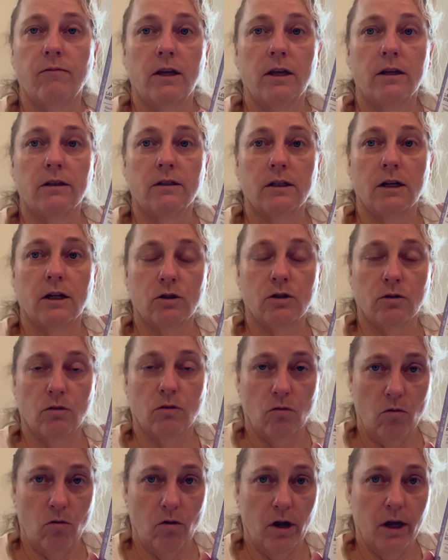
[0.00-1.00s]
the
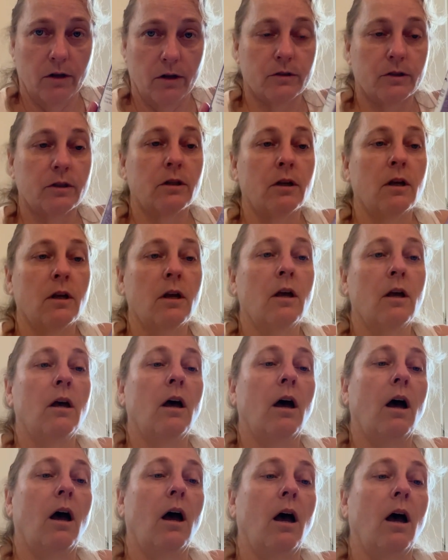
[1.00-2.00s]
essential oils.
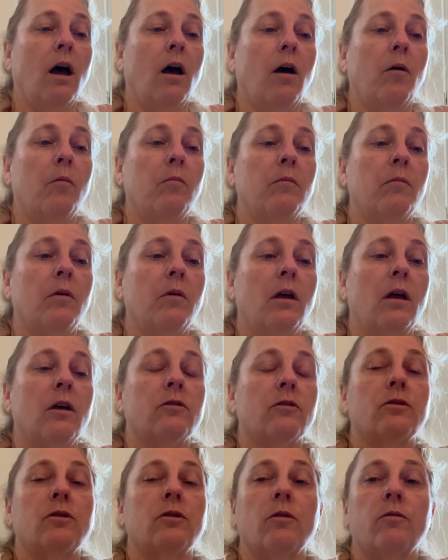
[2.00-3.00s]
Um,
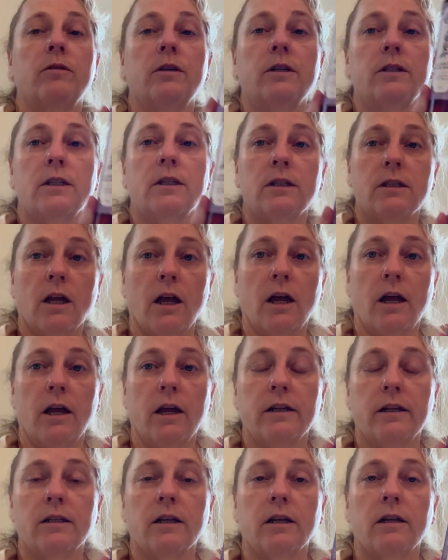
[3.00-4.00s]
so this is a,
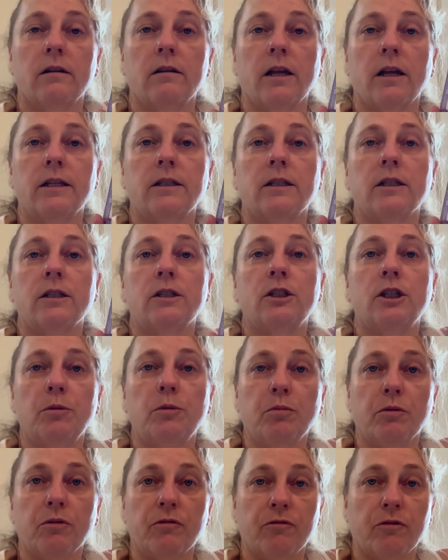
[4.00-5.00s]
it's a it's a
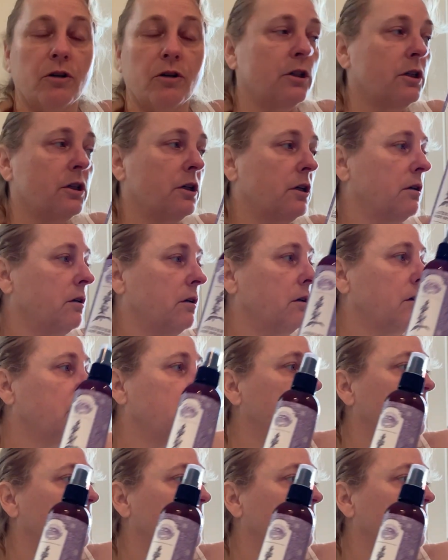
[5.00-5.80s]
cheaper version